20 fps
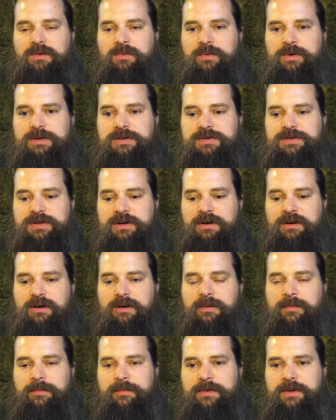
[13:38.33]
which
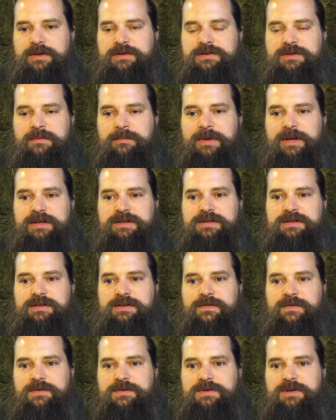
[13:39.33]
is the
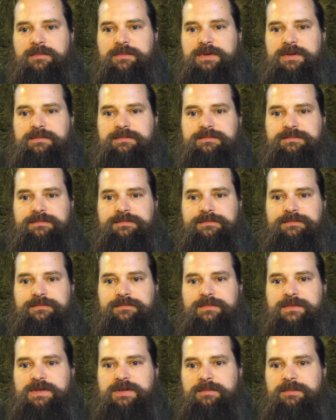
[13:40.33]
mixins for something
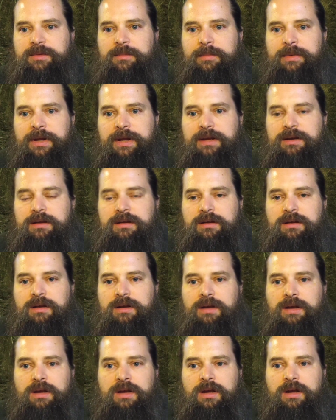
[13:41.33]
big.
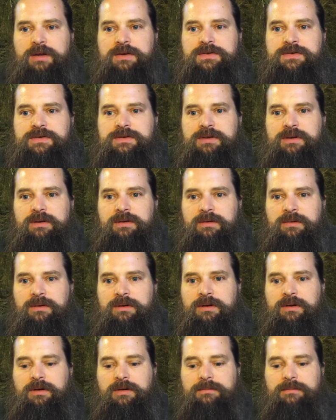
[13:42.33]
So,